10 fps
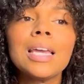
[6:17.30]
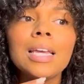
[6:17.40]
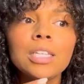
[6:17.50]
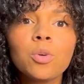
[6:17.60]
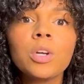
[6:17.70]

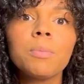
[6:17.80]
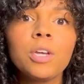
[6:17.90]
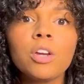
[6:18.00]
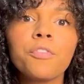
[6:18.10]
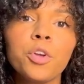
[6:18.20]
is going to be
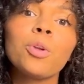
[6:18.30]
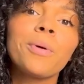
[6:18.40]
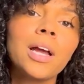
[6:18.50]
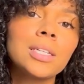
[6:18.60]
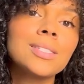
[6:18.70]
good for you to
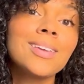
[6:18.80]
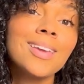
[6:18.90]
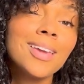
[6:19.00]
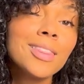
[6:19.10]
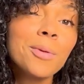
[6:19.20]
practice
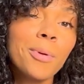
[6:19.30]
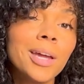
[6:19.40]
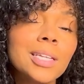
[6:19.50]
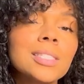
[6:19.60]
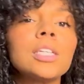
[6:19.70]
in the
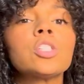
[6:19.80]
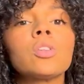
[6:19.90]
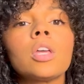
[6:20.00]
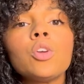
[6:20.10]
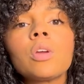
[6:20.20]
pregnancy so
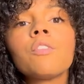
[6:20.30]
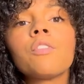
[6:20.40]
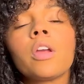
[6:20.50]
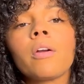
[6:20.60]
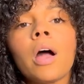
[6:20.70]
that you can
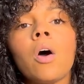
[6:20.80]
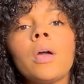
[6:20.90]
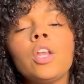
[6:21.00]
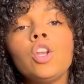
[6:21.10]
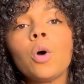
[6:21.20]
figure out
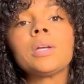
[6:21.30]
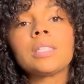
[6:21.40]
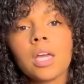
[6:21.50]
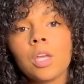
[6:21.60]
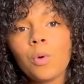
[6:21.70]
and know
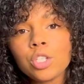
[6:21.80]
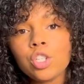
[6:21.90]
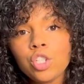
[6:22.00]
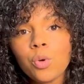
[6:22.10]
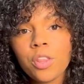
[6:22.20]
exactly what to
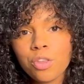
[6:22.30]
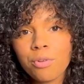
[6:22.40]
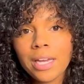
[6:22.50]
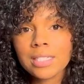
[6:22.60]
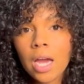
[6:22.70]
do at the
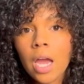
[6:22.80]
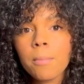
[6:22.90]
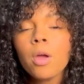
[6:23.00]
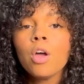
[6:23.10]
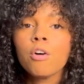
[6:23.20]
right
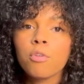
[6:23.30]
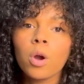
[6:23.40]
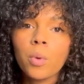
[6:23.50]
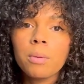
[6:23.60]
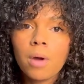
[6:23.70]
time
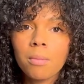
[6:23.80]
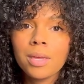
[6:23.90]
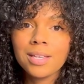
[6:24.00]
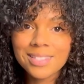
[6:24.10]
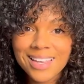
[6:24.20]
for when mama
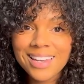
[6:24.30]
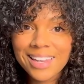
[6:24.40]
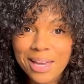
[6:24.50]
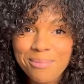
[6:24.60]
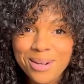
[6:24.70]
is in
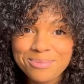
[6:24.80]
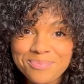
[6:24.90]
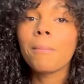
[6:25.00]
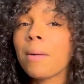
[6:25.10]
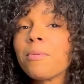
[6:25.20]
labor.
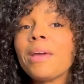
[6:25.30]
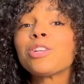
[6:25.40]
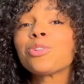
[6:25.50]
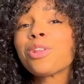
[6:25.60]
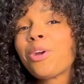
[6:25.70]
Mama, make
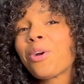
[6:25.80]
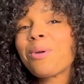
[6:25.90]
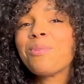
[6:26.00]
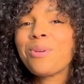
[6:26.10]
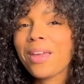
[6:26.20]
sure that you're
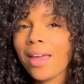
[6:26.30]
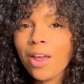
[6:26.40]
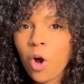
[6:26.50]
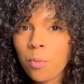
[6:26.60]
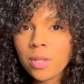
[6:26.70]
communicating
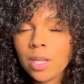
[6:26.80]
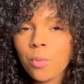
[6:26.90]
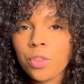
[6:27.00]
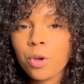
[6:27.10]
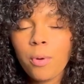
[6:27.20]
openly
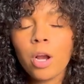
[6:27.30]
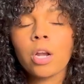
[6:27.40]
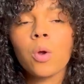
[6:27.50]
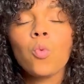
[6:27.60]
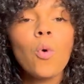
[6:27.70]
with your
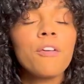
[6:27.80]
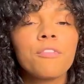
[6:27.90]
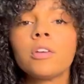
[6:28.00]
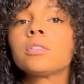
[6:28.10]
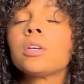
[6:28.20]
partner. What
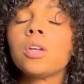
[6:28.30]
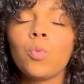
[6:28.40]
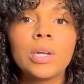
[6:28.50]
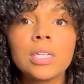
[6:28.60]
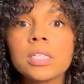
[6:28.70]
feels good,
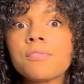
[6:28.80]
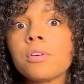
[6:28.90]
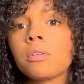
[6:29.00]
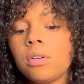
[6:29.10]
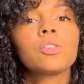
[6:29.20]
what doesn't
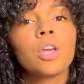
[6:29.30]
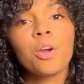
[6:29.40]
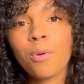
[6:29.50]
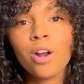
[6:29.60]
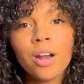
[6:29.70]
feel good, so that your
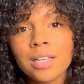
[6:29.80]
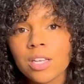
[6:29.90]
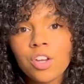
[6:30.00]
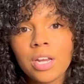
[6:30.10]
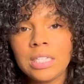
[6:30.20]
partner has a
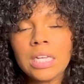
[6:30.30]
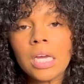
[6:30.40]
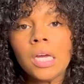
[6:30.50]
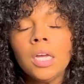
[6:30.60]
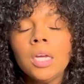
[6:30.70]
good
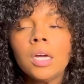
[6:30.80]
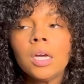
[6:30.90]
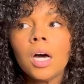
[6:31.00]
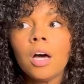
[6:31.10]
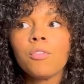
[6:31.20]
idea
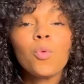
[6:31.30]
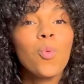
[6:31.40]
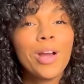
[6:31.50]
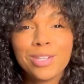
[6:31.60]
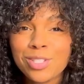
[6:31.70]
of
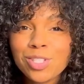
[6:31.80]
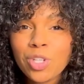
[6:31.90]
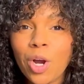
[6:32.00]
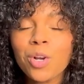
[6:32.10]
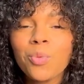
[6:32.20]
where to
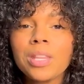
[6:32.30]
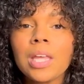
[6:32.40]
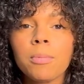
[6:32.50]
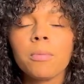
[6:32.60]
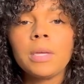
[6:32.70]
start when
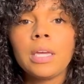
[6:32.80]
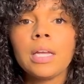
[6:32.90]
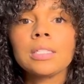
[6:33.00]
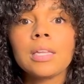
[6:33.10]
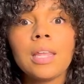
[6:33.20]
labor
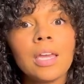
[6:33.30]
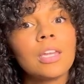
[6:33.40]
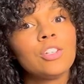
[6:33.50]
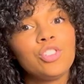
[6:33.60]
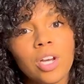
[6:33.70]
begins and they can
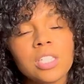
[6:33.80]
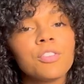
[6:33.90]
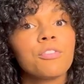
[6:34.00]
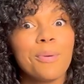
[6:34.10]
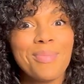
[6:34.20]
adjust
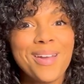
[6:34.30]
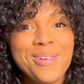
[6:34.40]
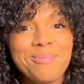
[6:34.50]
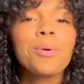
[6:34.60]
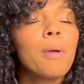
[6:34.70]
from
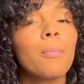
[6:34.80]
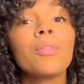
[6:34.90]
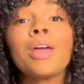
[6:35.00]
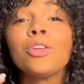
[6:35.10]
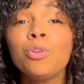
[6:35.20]
there. Remember
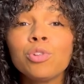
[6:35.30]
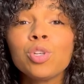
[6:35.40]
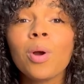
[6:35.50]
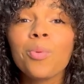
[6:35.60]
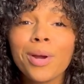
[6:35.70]
that you
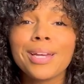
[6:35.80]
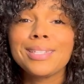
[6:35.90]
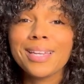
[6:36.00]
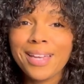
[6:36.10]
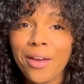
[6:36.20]
two are working
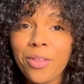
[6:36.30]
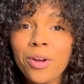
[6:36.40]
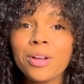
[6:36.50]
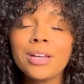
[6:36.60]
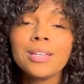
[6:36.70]

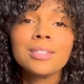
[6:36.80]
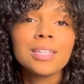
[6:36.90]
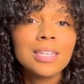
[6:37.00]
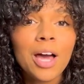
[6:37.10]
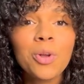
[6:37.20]
together to
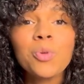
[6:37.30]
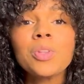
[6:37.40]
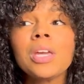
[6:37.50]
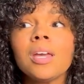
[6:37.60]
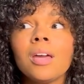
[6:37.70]
not
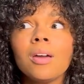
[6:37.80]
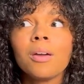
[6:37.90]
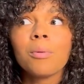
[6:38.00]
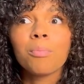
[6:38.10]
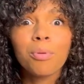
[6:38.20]
only
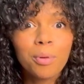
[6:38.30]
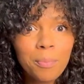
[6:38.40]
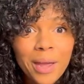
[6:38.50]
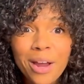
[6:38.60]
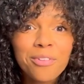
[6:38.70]

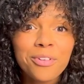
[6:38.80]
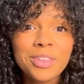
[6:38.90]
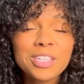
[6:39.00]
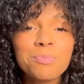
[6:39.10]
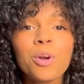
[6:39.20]
prepare for
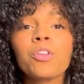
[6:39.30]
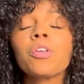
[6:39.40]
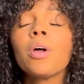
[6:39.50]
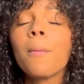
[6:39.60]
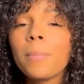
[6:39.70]
this birth,
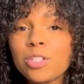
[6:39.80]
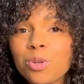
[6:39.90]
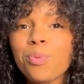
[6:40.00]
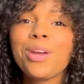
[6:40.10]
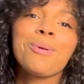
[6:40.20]
but to
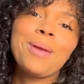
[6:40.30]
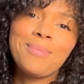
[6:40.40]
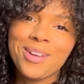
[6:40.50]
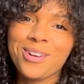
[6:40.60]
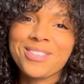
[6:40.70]
bring your
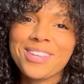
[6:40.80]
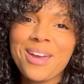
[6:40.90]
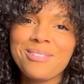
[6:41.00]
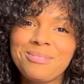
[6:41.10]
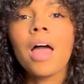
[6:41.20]
baby
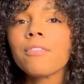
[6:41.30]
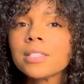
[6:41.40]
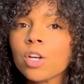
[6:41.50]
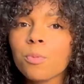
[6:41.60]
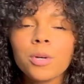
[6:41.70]
earthside. Every
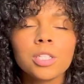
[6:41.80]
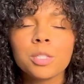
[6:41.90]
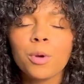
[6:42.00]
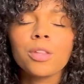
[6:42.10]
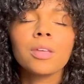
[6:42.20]
single person's
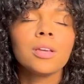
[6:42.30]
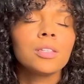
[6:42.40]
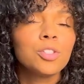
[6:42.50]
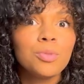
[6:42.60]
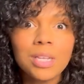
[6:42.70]
birth
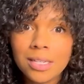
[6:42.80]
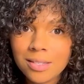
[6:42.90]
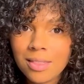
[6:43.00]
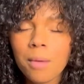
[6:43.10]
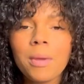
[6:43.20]
is unique
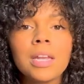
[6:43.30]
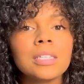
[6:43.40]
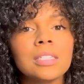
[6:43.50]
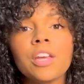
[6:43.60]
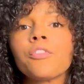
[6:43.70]
to them. It
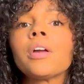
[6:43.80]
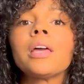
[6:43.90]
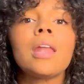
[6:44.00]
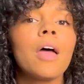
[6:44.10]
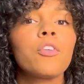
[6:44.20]
is different,
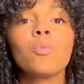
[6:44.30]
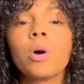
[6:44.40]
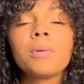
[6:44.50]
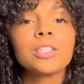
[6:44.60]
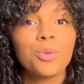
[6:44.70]
and every
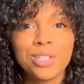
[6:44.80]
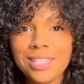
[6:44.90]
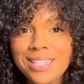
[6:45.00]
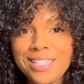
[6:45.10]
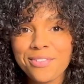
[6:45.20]
woman is going to
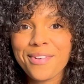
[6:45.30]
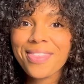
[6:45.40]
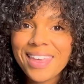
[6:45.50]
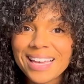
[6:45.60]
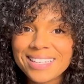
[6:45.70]
need different
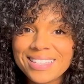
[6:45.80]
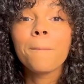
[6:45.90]
things.